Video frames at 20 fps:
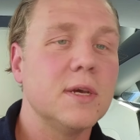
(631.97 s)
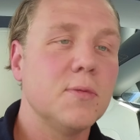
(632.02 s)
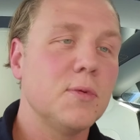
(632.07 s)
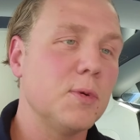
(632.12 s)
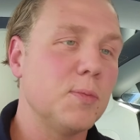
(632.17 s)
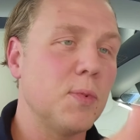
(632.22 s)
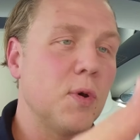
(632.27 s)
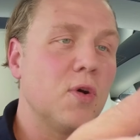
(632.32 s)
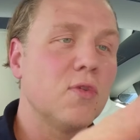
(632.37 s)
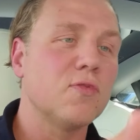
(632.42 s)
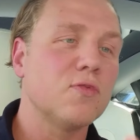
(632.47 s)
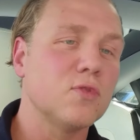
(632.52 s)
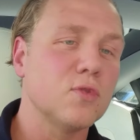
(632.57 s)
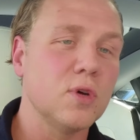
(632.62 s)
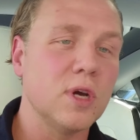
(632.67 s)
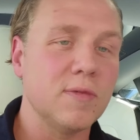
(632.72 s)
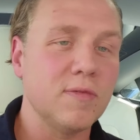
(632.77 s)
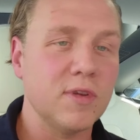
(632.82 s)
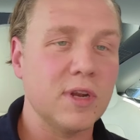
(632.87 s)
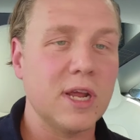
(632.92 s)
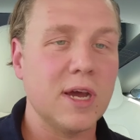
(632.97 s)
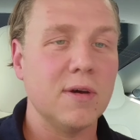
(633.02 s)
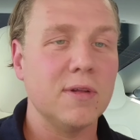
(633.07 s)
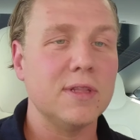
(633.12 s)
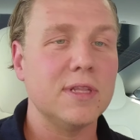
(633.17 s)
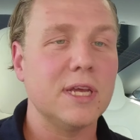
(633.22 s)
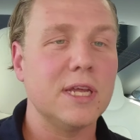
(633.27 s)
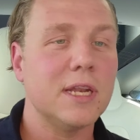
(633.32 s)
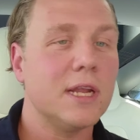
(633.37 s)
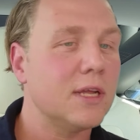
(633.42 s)
We both do every now
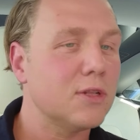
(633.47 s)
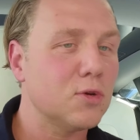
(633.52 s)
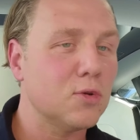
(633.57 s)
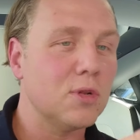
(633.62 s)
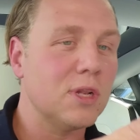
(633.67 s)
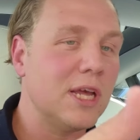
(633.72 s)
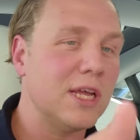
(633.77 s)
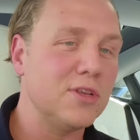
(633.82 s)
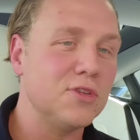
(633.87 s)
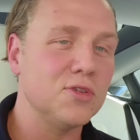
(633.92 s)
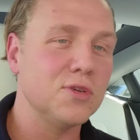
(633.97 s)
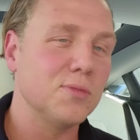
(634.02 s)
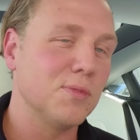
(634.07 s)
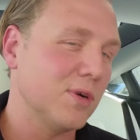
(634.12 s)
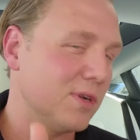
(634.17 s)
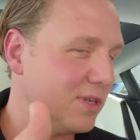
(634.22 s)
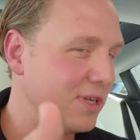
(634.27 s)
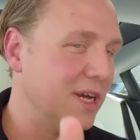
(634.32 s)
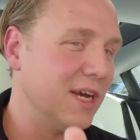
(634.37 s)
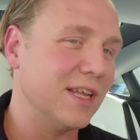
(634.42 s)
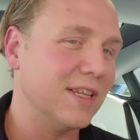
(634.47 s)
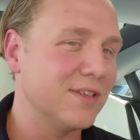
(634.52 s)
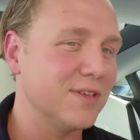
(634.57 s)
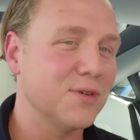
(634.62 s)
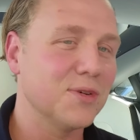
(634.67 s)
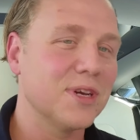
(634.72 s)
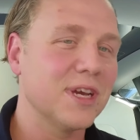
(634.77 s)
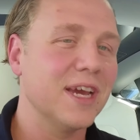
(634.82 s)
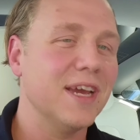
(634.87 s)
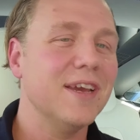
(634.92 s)
and then. I don't let you, but yeah, it's
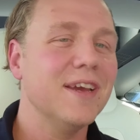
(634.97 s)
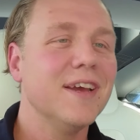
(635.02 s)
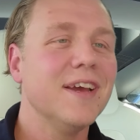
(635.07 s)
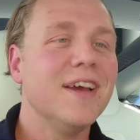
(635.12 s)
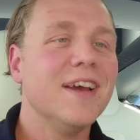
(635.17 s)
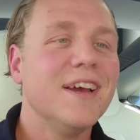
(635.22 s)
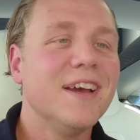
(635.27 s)
okay.